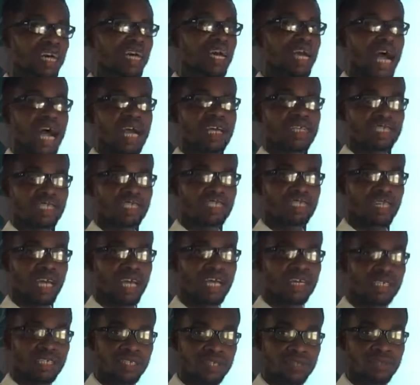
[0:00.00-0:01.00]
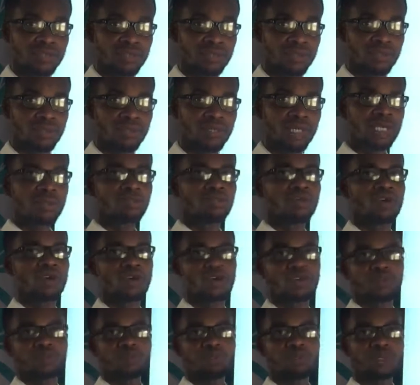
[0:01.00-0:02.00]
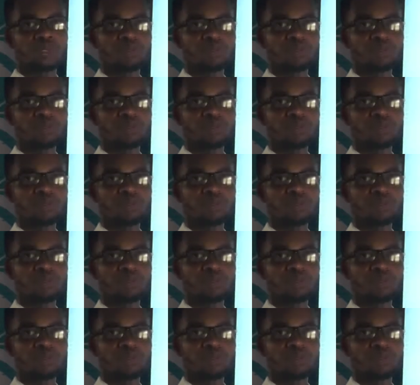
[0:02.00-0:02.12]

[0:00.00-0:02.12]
action against you. Because